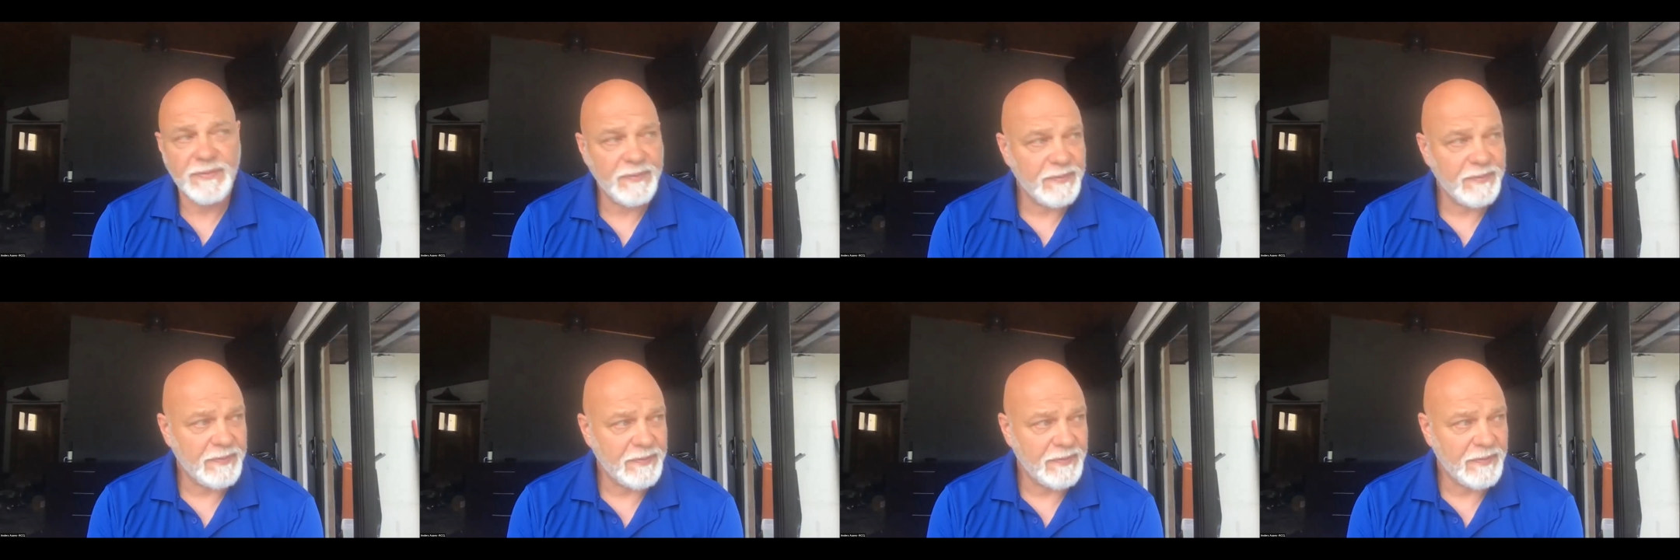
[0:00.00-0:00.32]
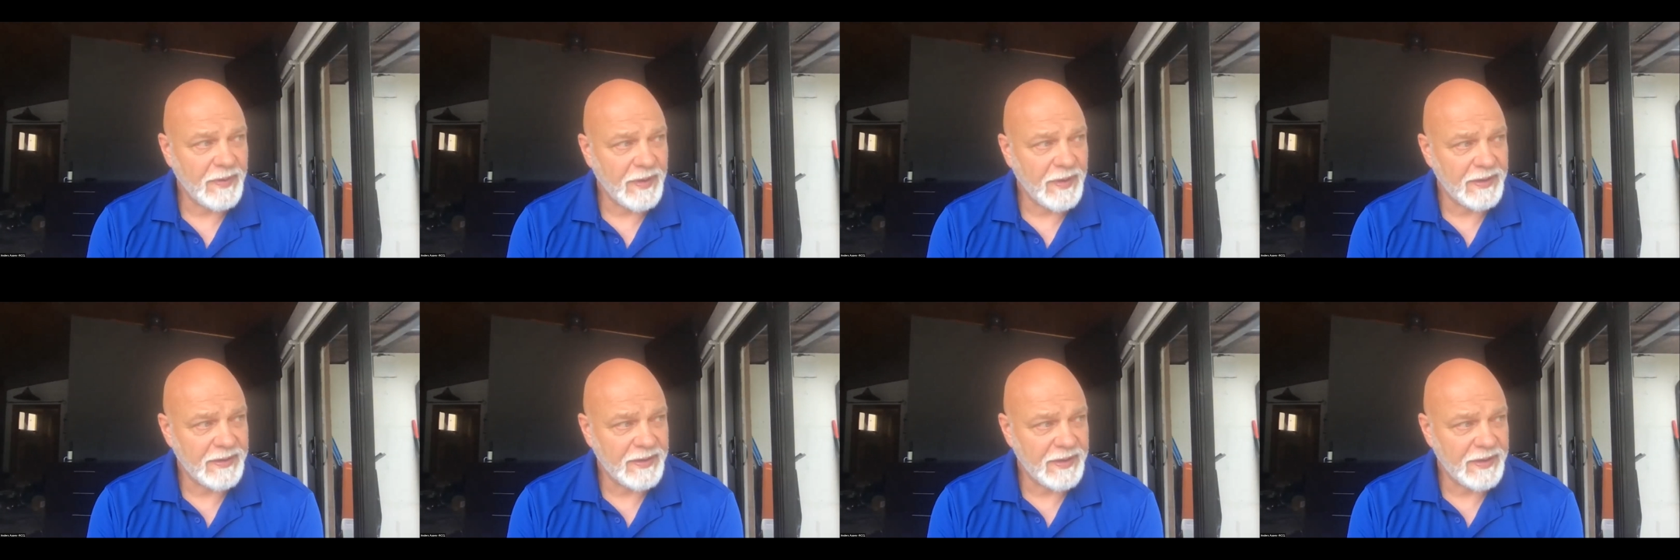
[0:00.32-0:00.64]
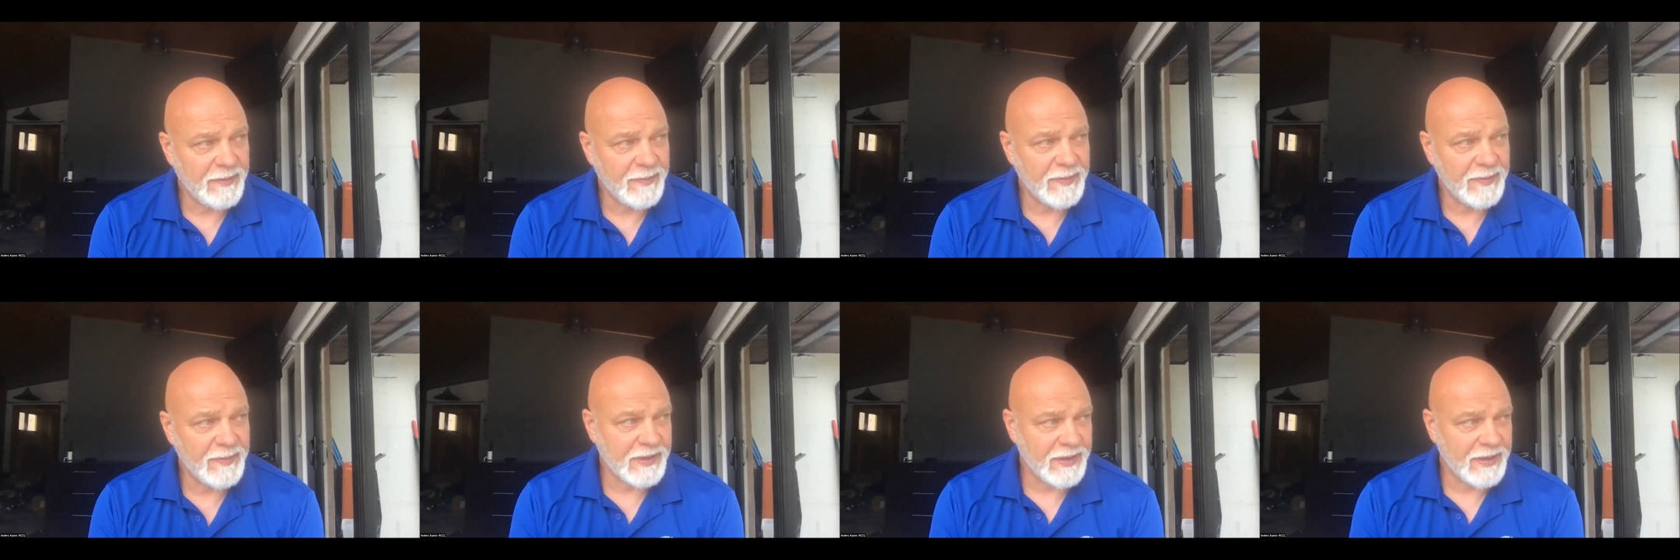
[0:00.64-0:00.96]

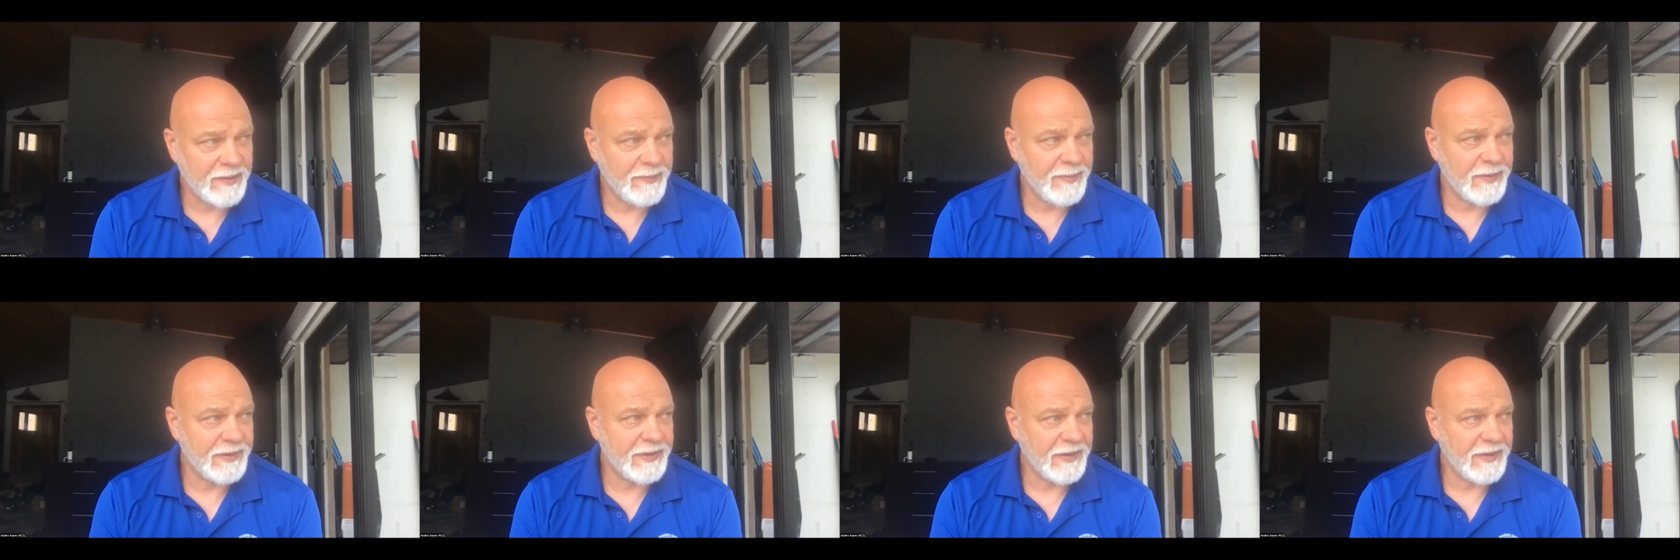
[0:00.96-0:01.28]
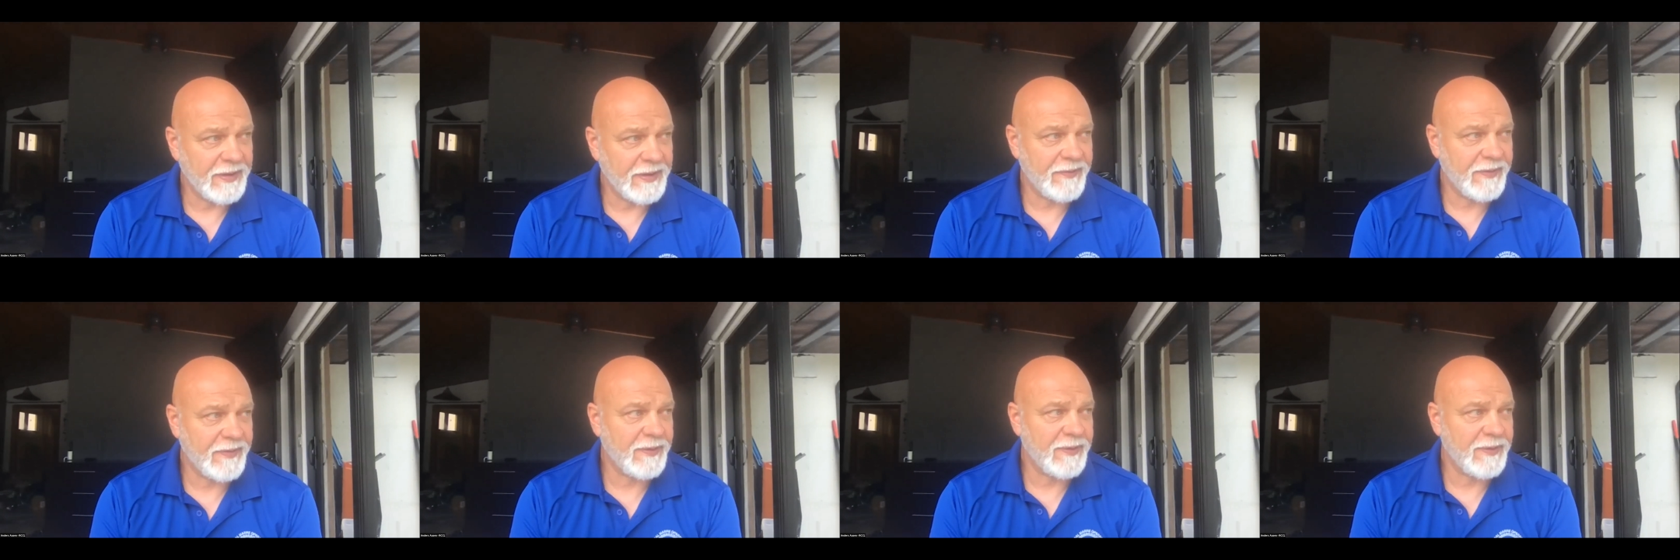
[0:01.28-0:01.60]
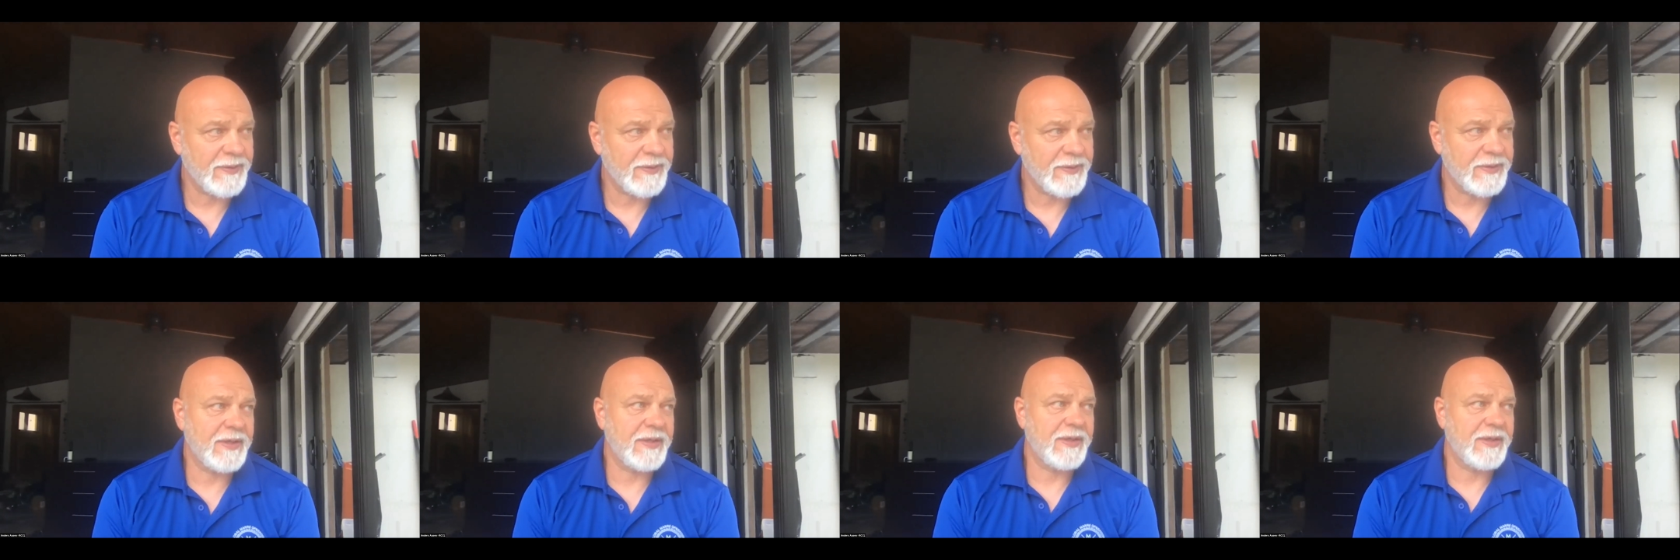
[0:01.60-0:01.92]
My team is a little bit
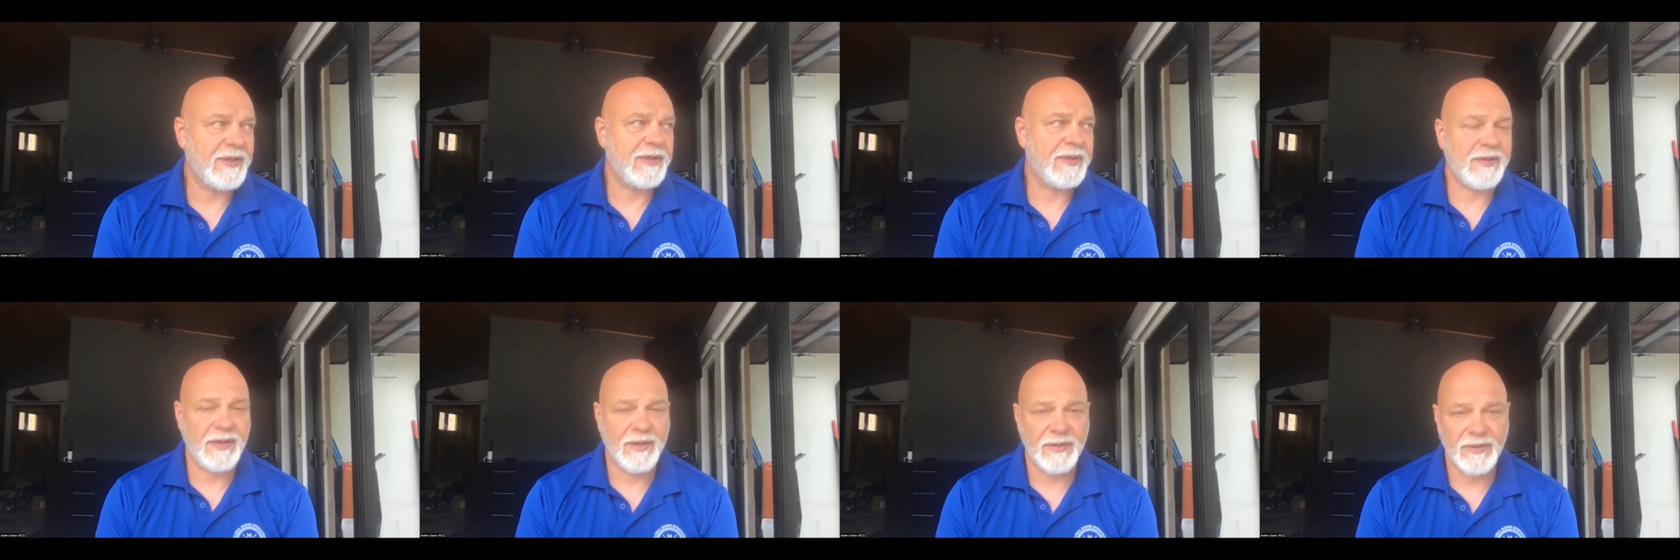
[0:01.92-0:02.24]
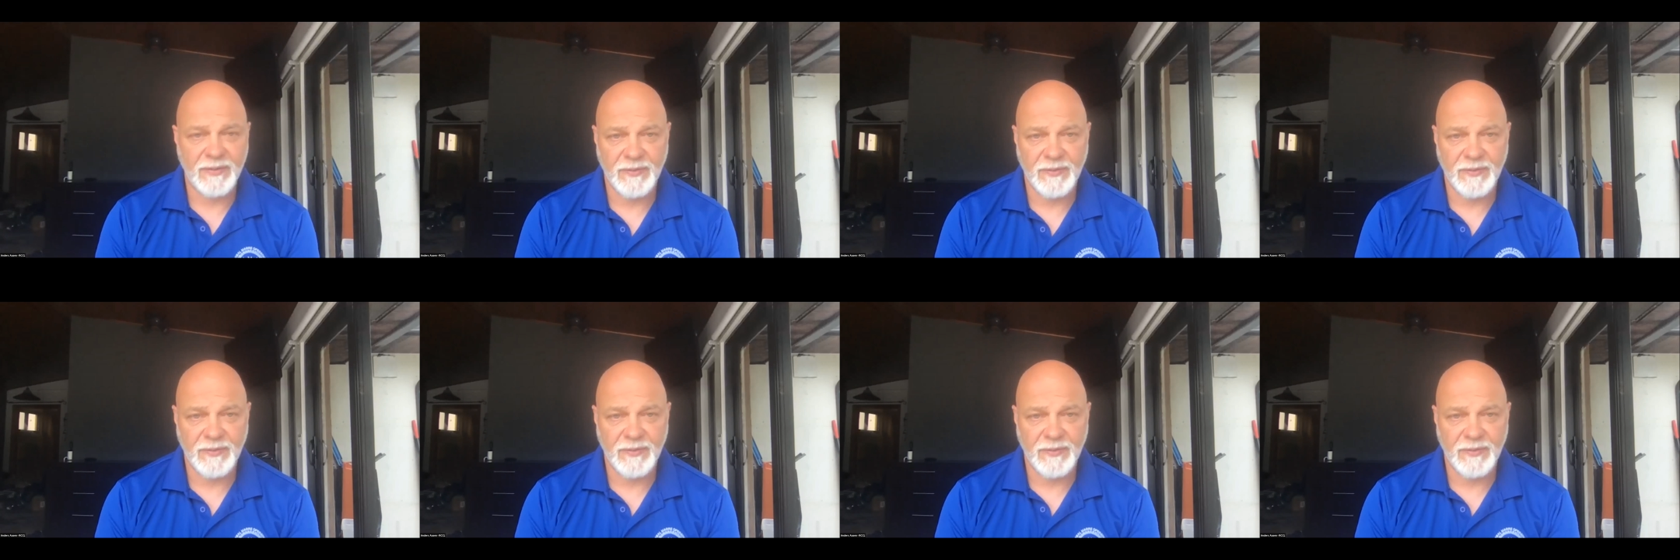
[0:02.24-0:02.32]
different because they're